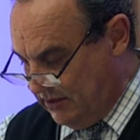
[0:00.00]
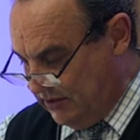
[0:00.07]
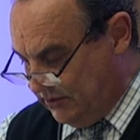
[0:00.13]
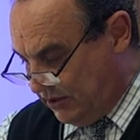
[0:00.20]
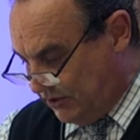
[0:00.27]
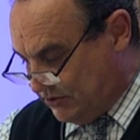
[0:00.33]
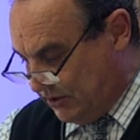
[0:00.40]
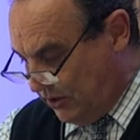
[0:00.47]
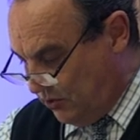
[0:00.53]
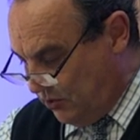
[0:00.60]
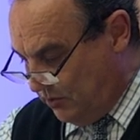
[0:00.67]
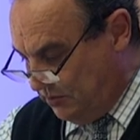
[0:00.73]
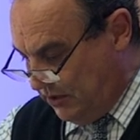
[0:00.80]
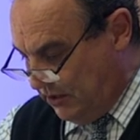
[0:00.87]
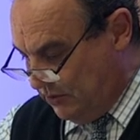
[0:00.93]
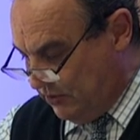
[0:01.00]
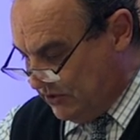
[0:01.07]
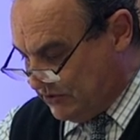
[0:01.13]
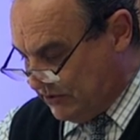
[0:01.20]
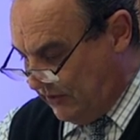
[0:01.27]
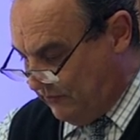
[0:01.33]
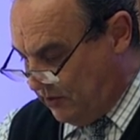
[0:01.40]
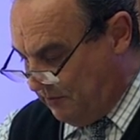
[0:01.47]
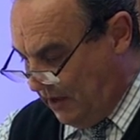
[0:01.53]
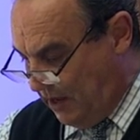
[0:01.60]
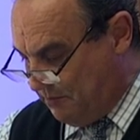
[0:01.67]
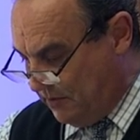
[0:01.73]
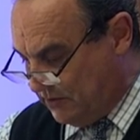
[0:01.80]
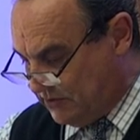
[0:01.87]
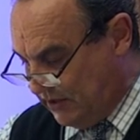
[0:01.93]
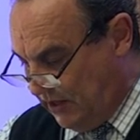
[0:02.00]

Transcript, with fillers: touching whom ye receive commandments.